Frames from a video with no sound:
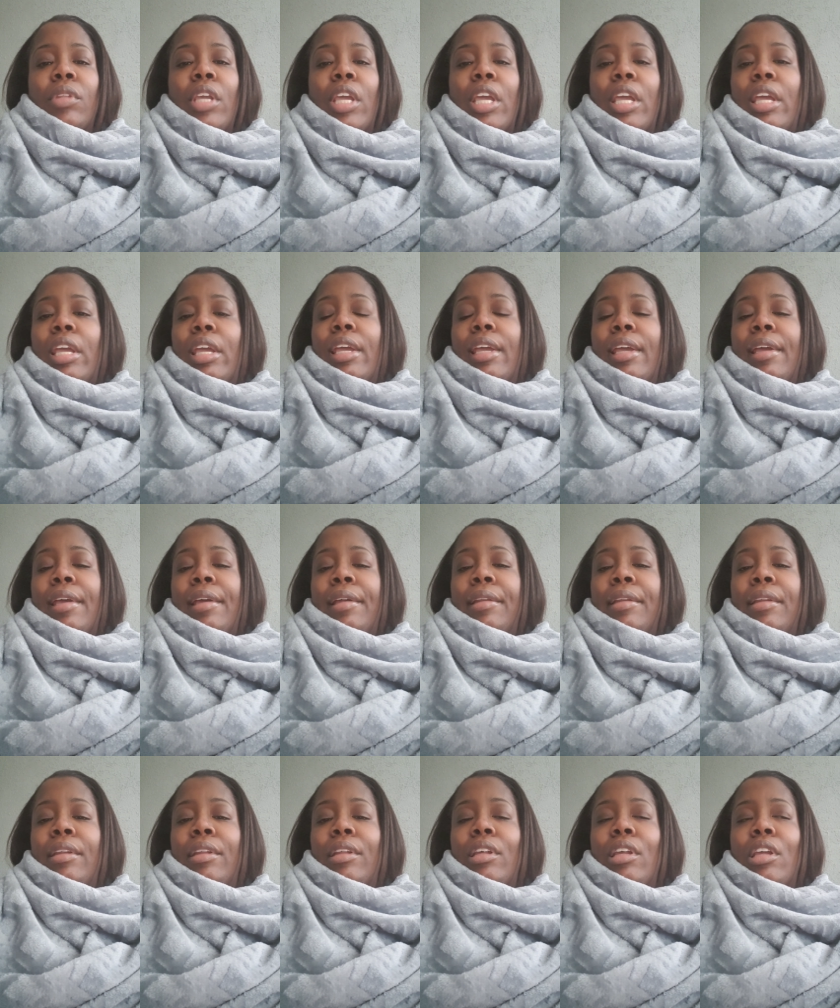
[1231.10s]

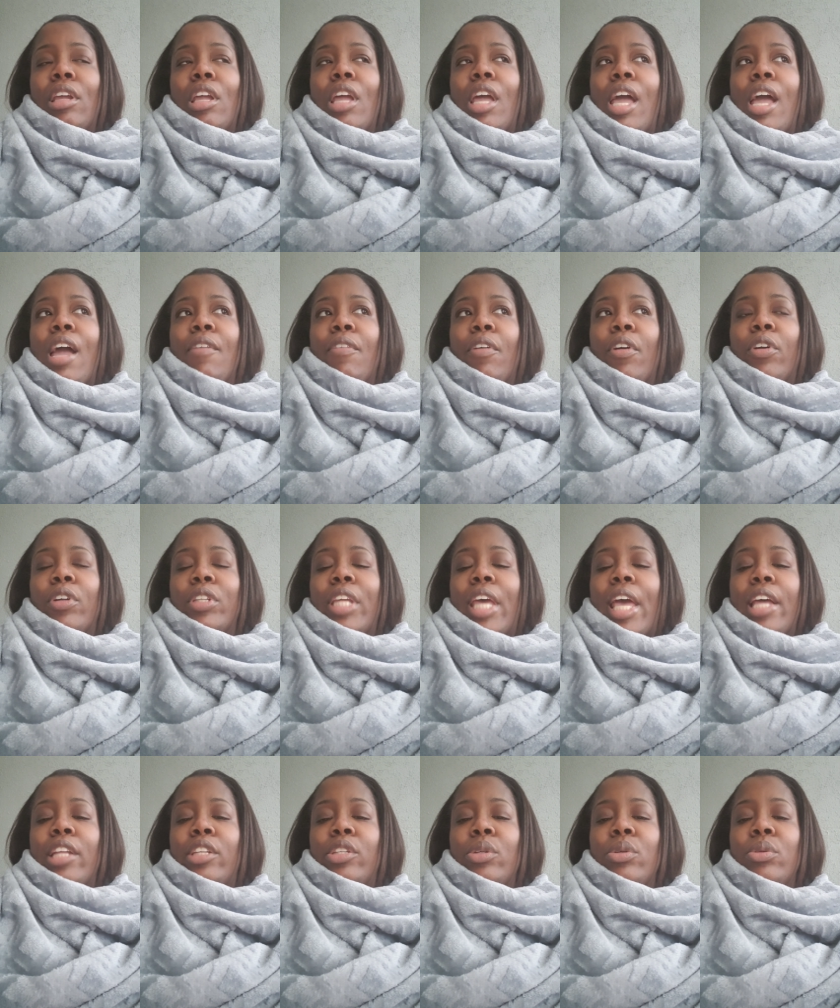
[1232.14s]
and have her
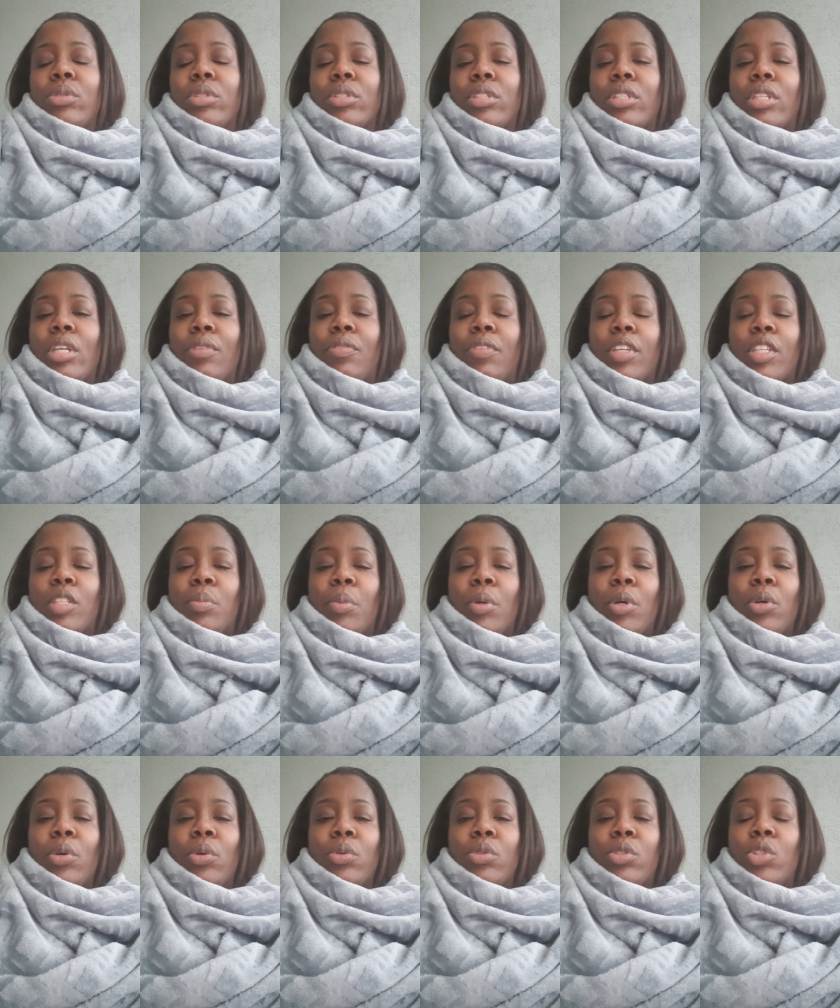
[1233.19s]
tattoos and stuff
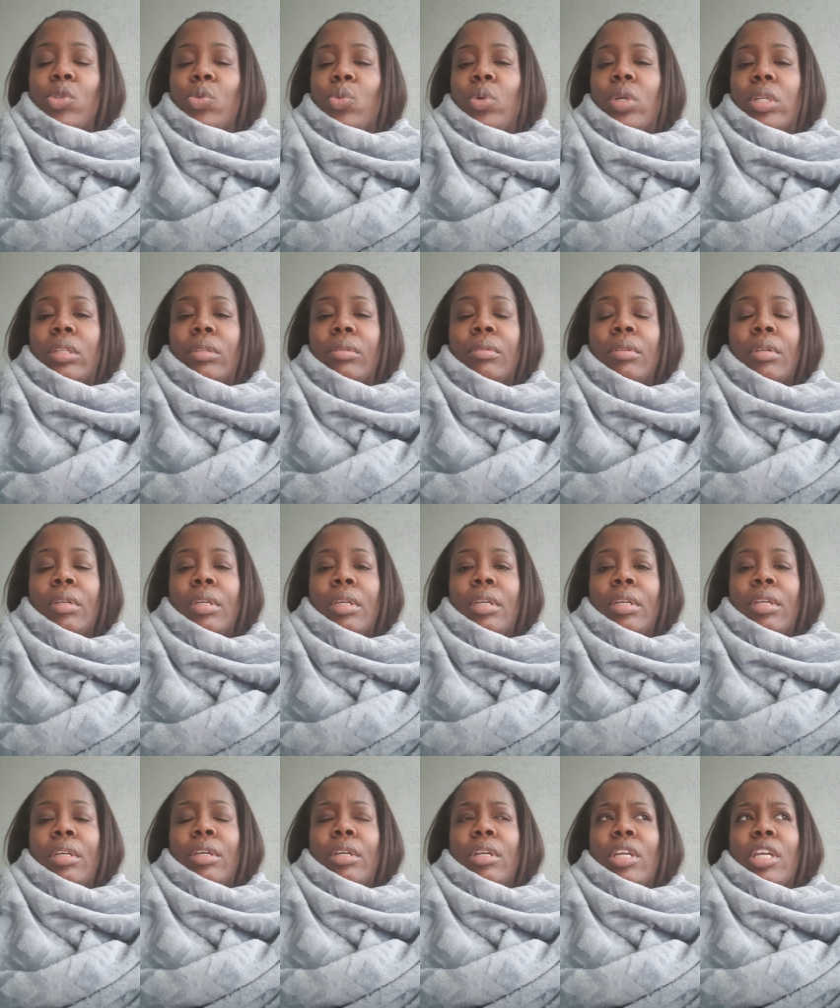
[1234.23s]
exposed. You wouldn't.
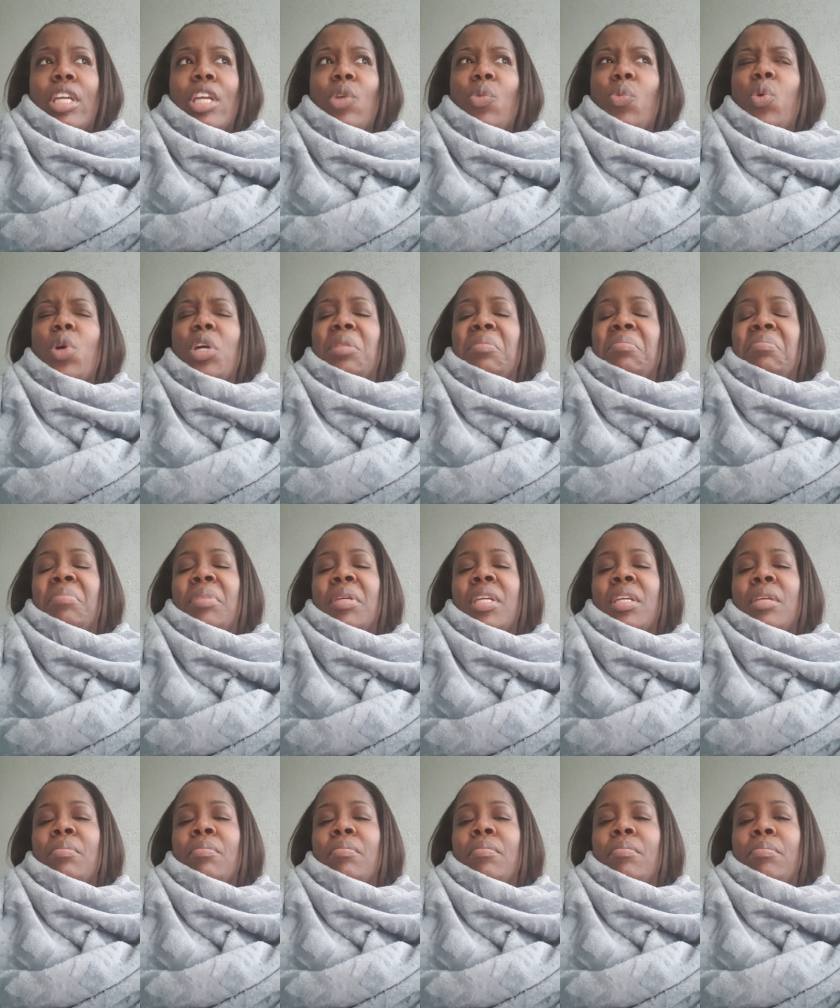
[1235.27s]
It wouldn't
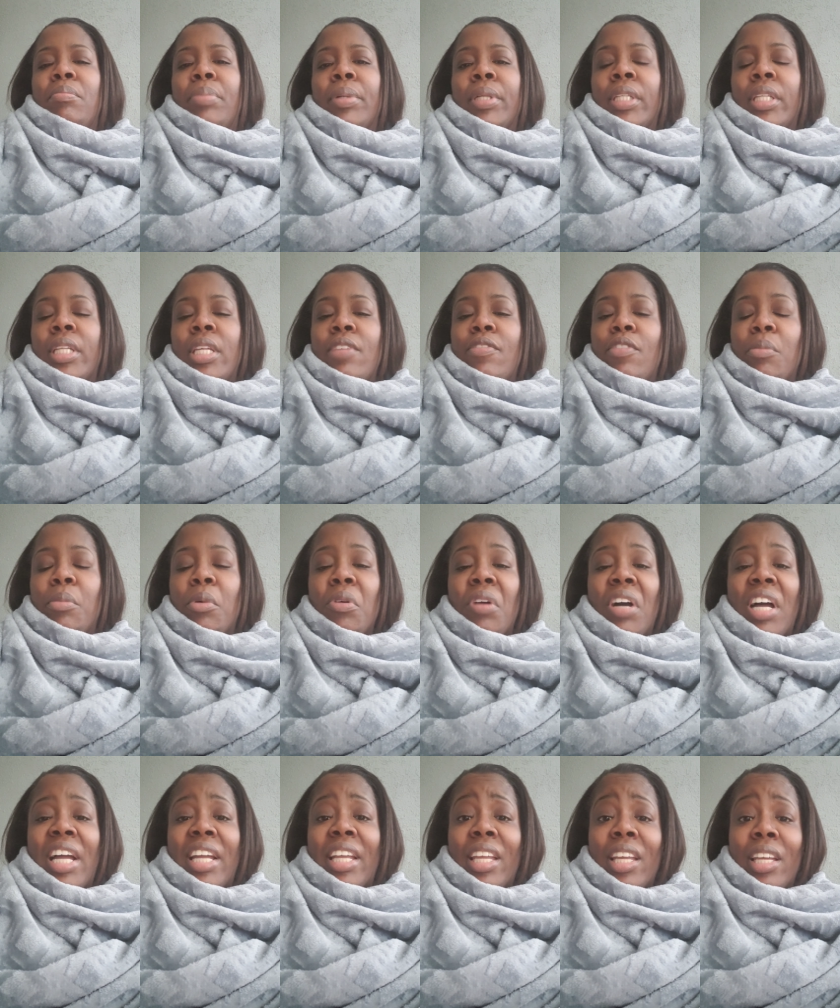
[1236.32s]
be believable,
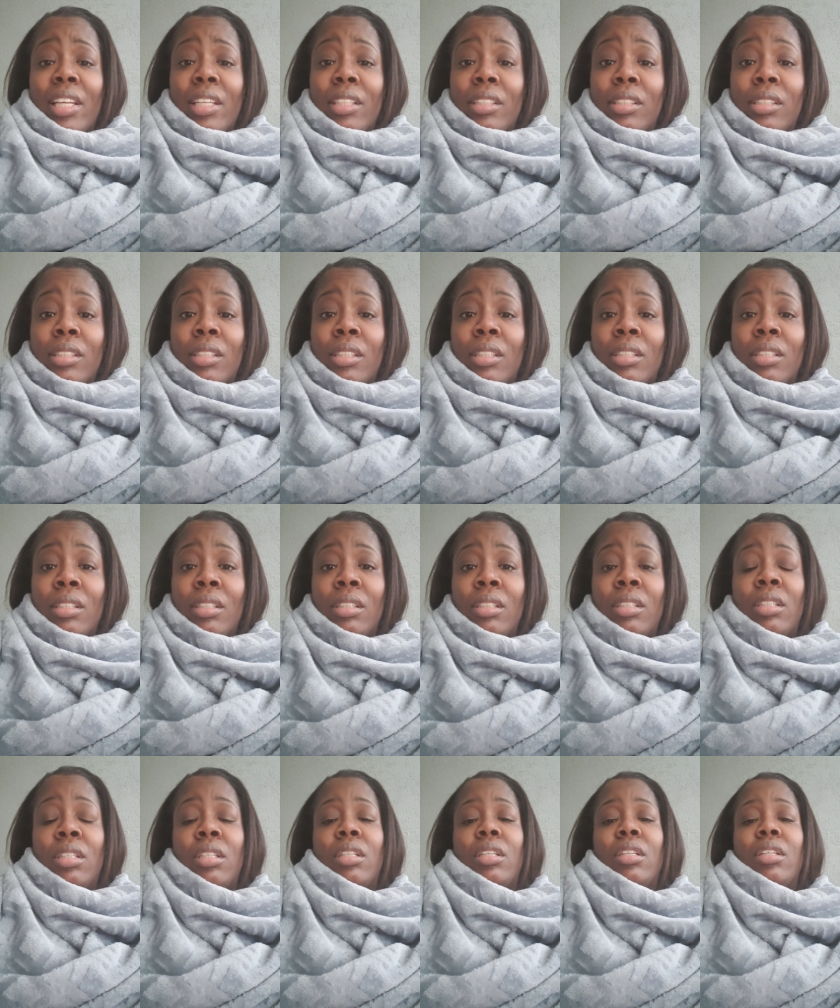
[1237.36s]
I guess,
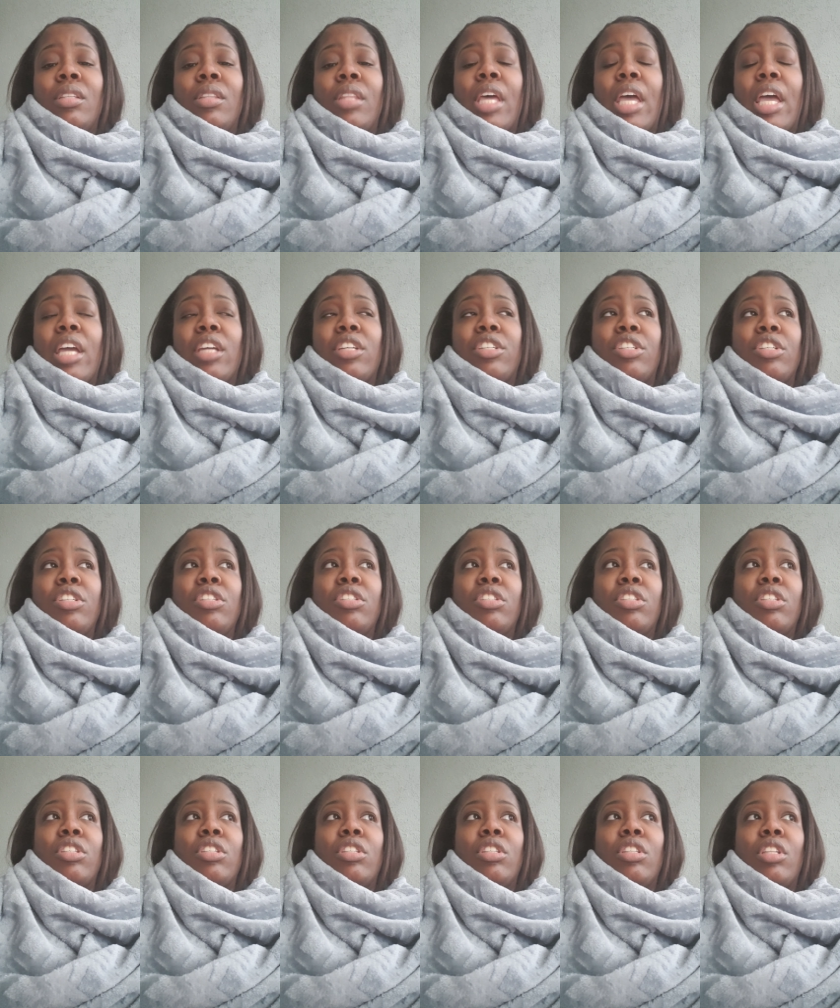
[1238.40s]
that she's
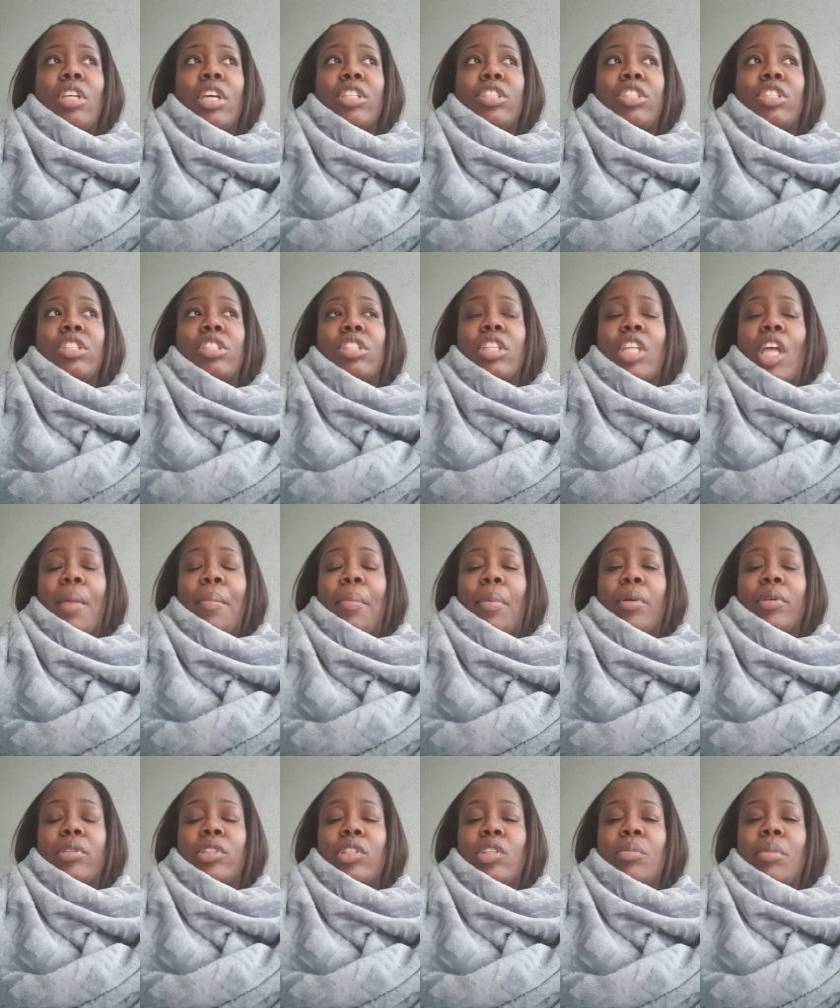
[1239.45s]
that she's the type of
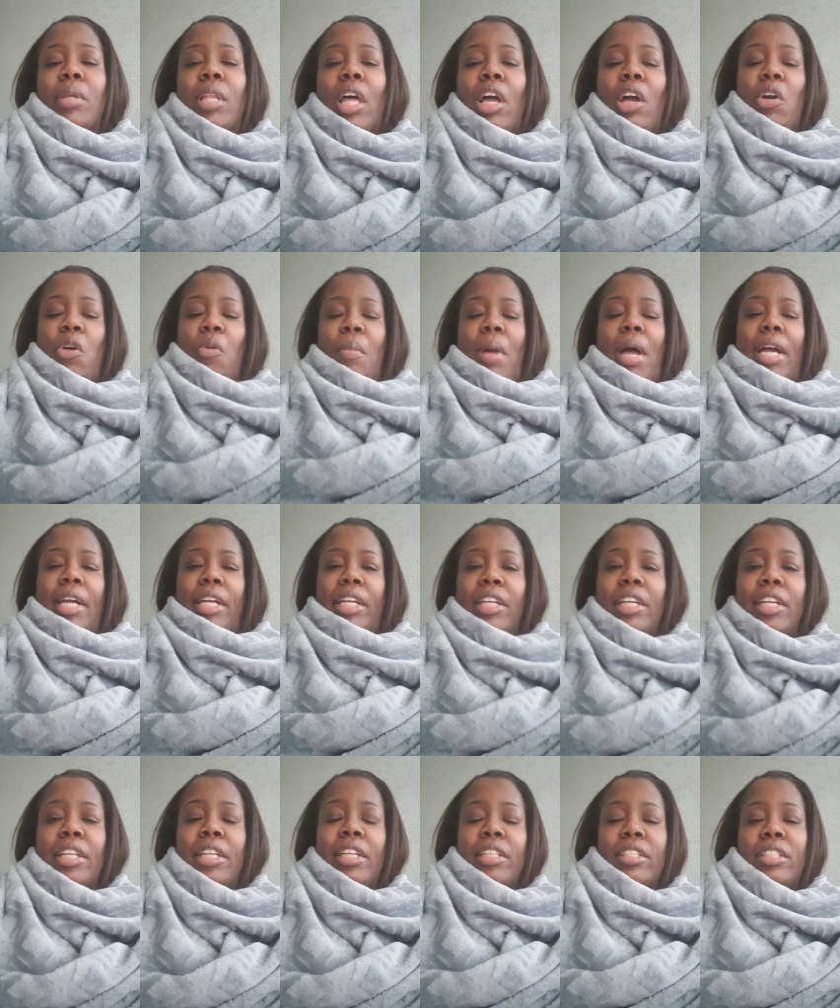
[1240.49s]
person you'd be like, oh my
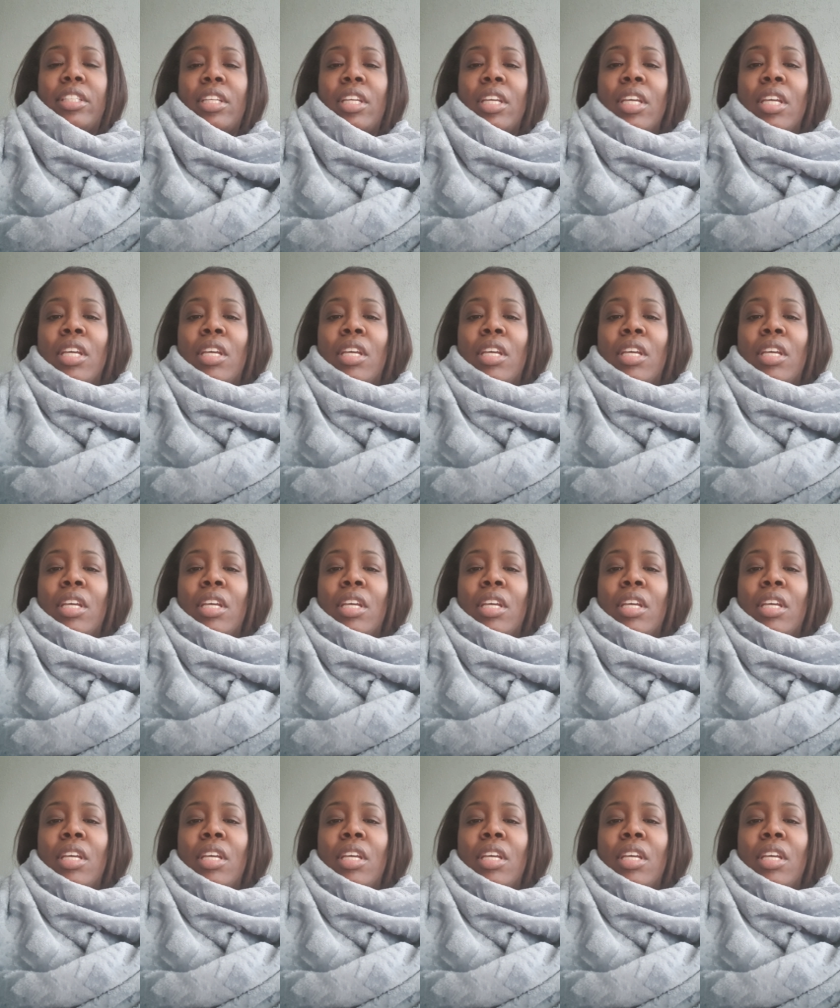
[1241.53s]
goodies,